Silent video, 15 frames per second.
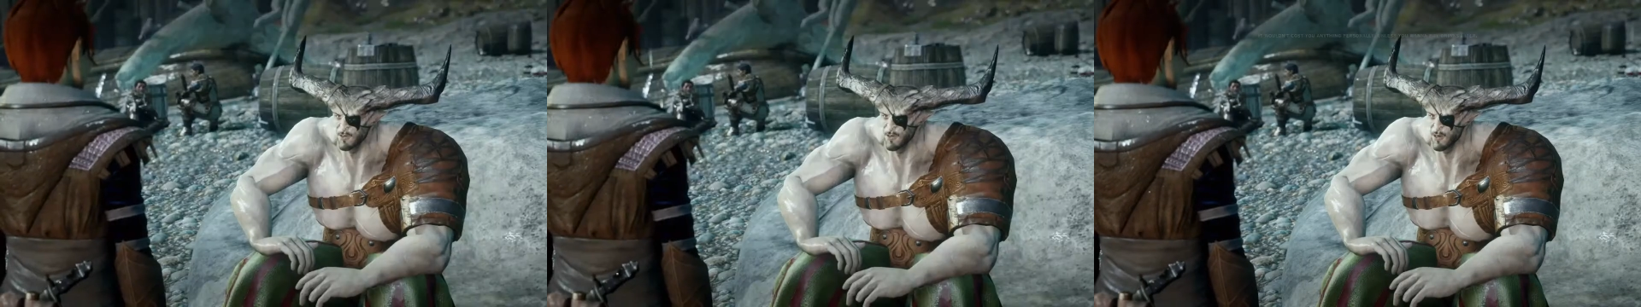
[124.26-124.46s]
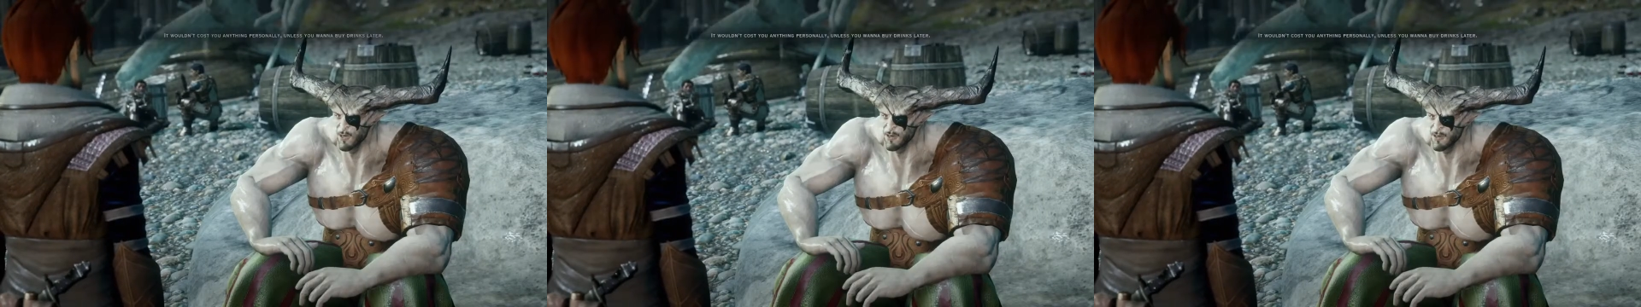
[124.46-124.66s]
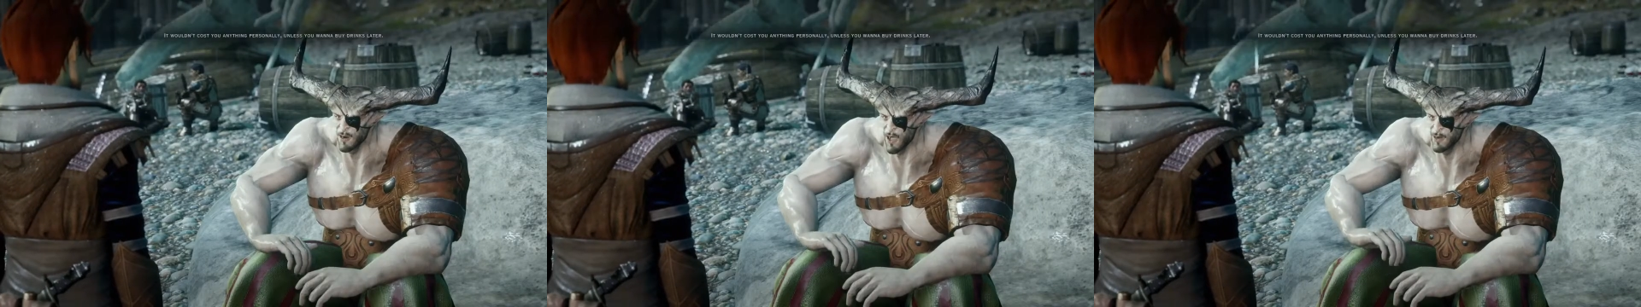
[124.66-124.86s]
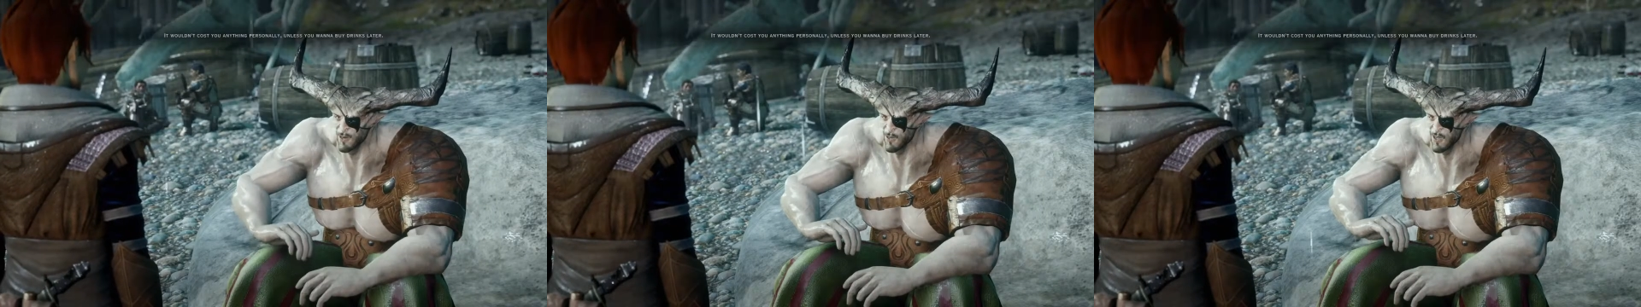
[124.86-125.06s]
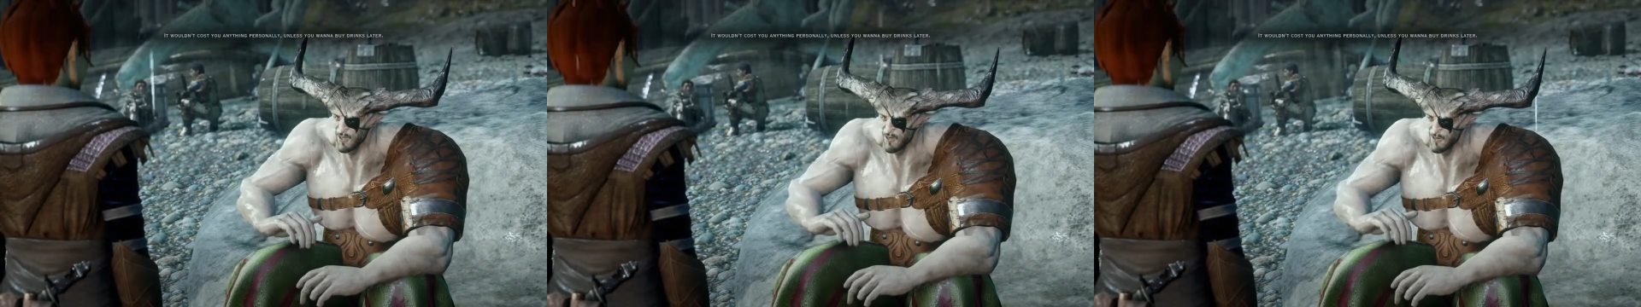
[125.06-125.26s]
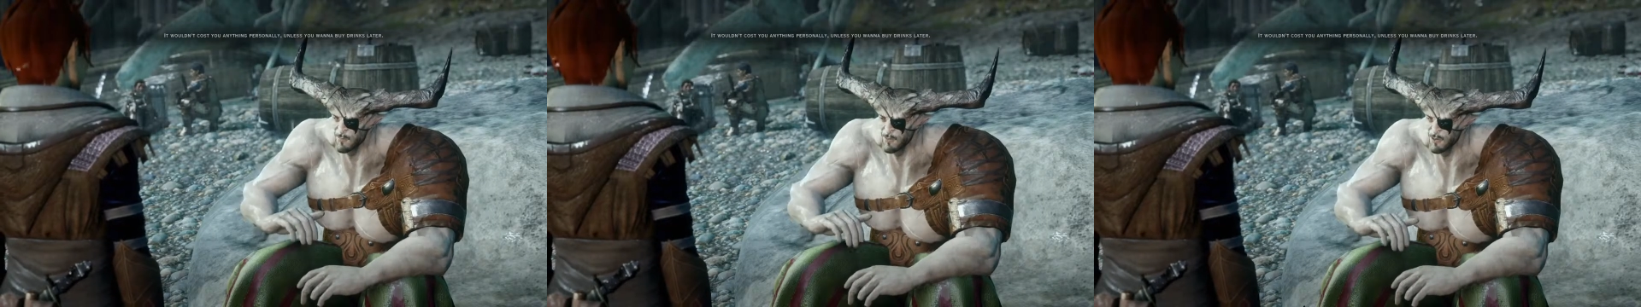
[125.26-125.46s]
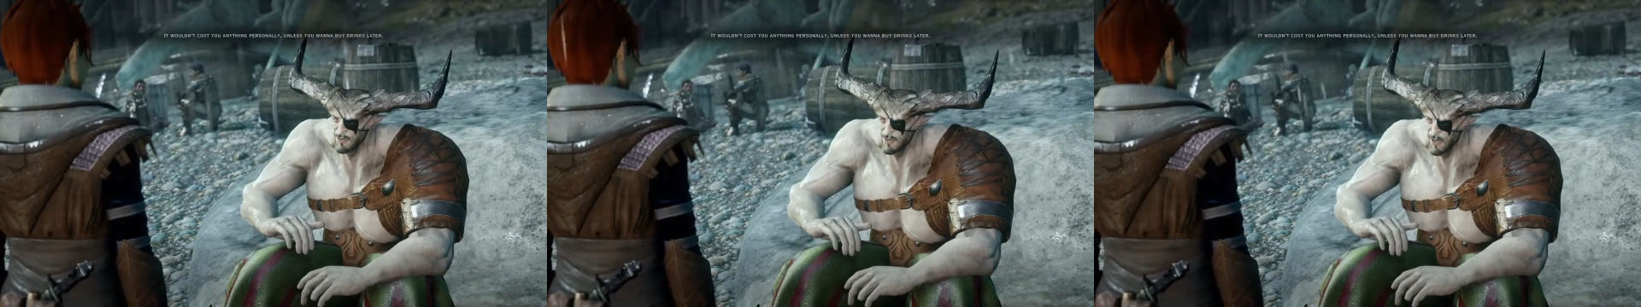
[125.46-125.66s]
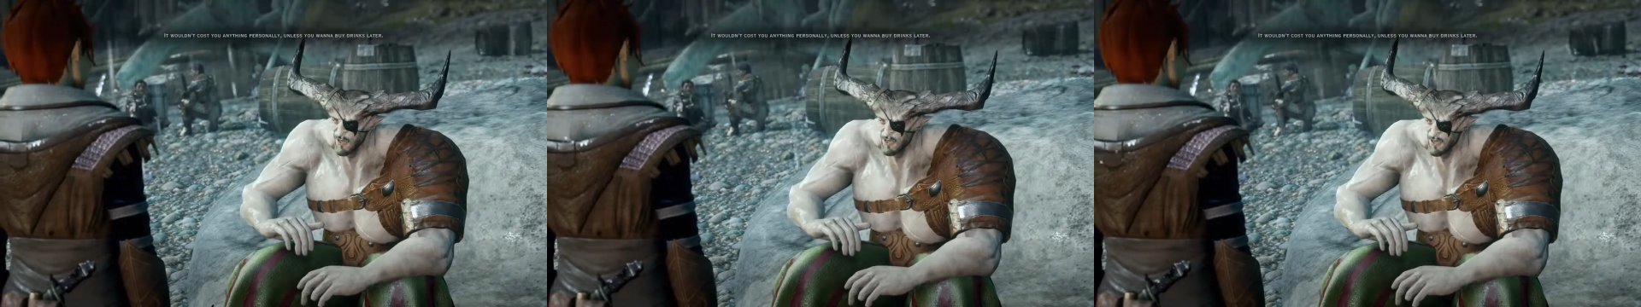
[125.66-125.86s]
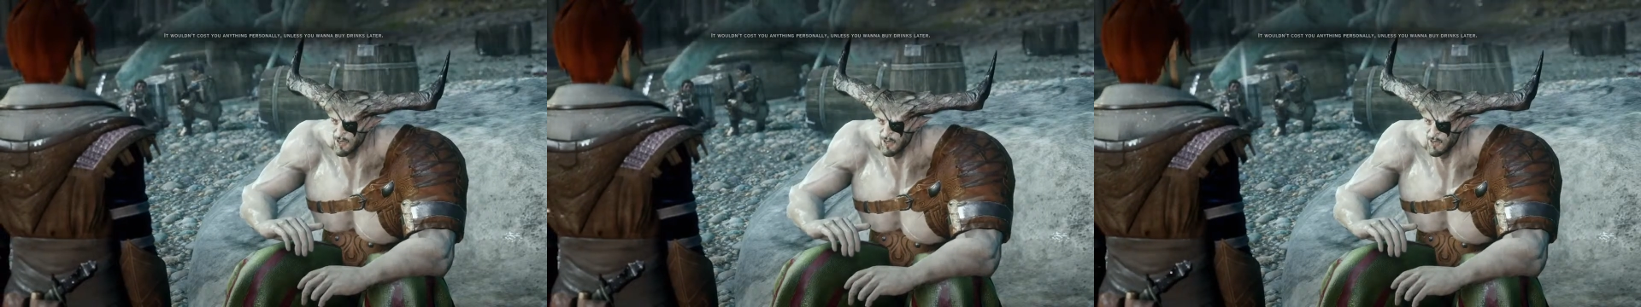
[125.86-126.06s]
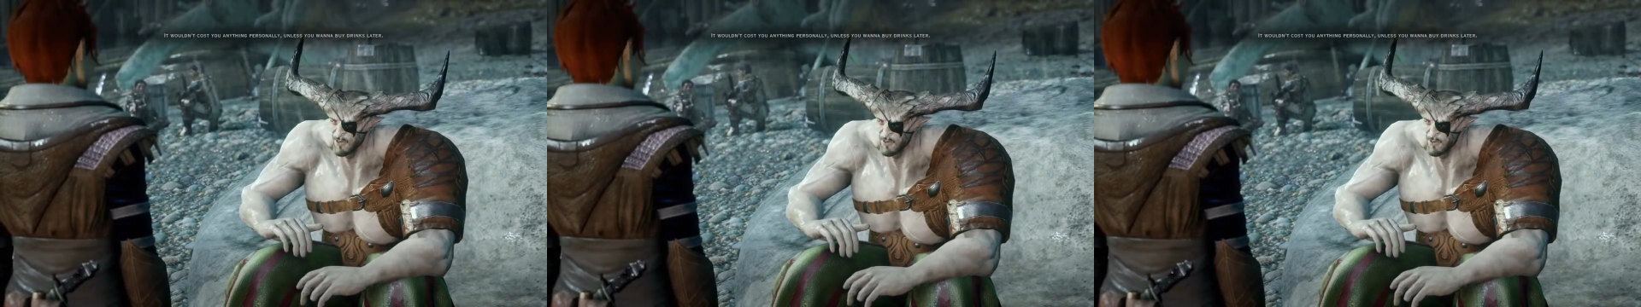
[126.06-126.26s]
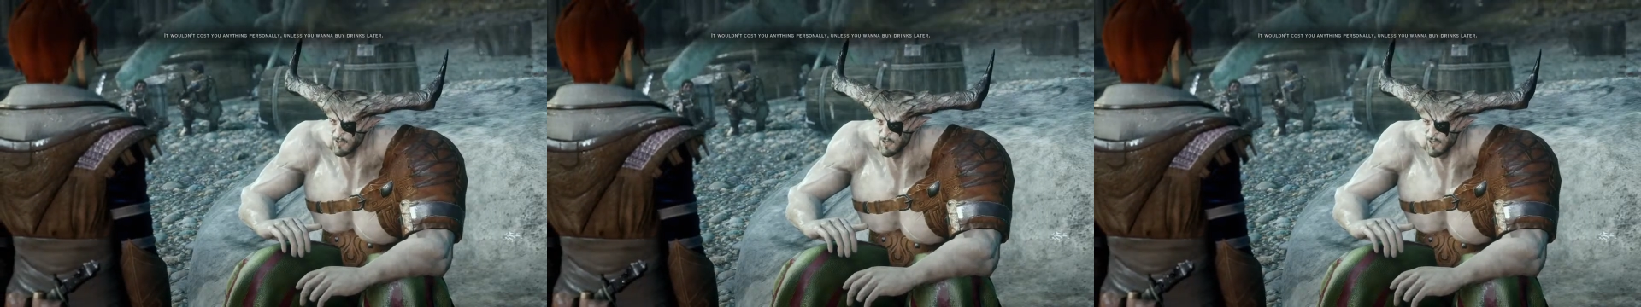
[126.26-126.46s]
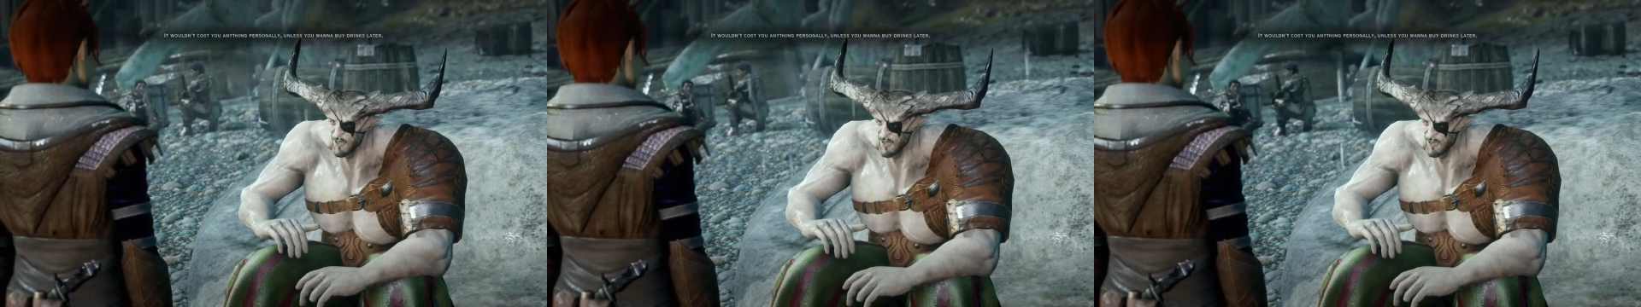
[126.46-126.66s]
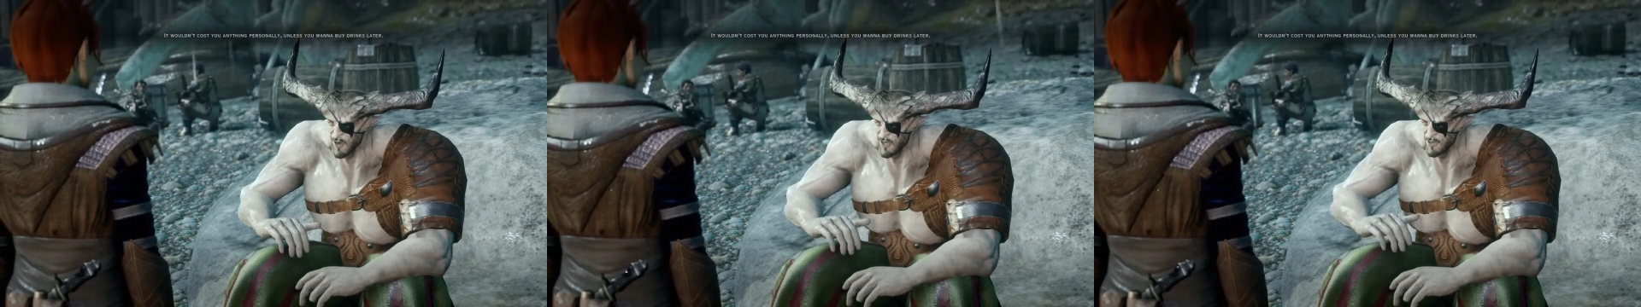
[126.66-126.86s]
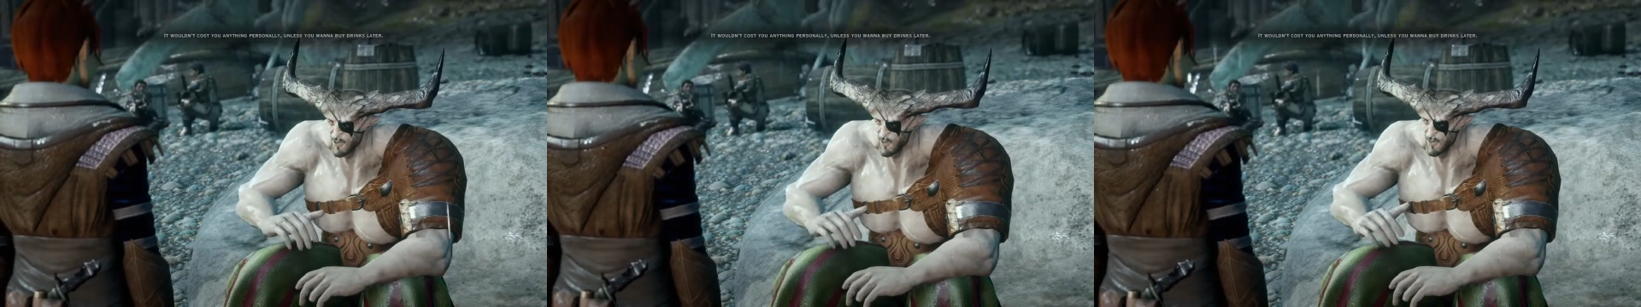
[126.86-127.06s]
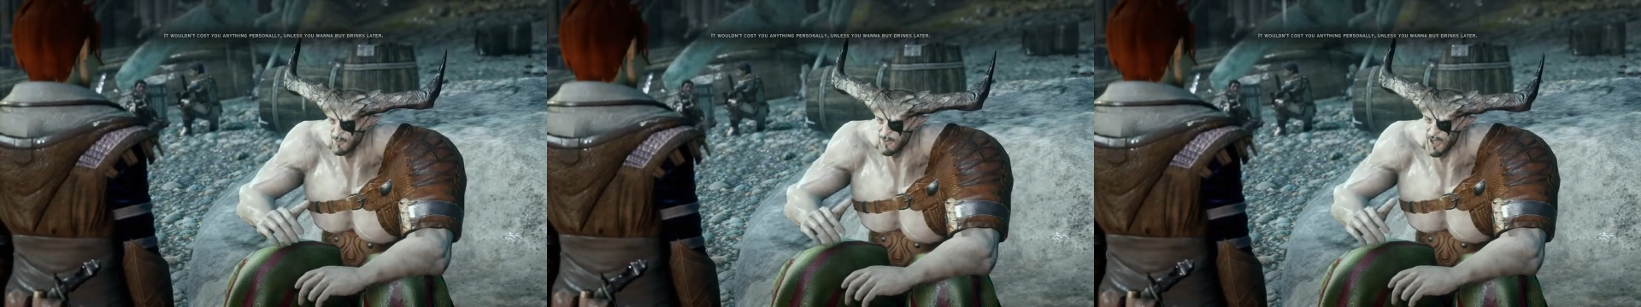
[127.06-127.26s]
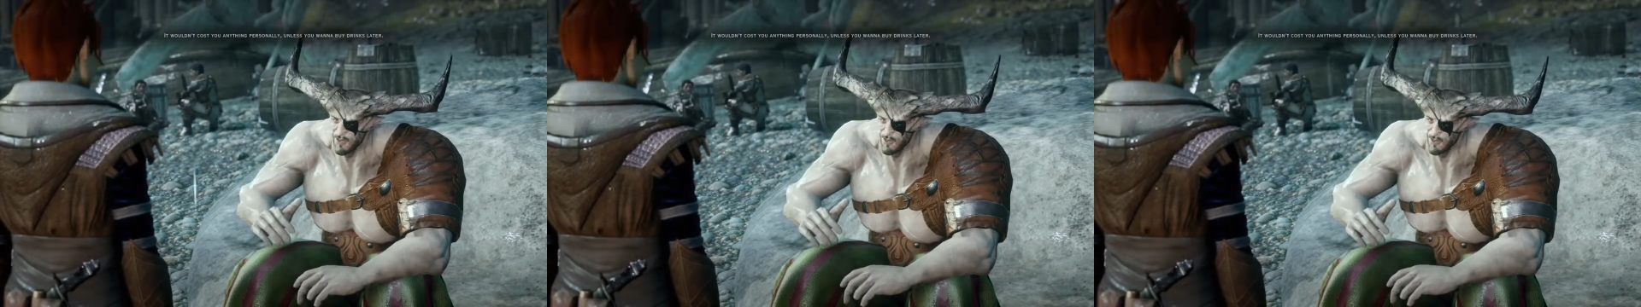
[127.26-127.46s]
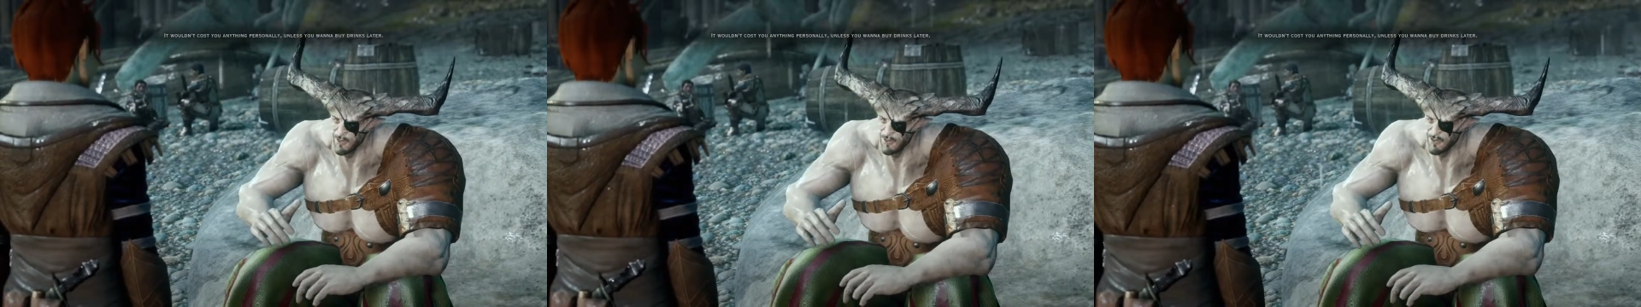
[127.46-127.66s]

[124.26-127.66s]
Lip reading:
(no speaker visible)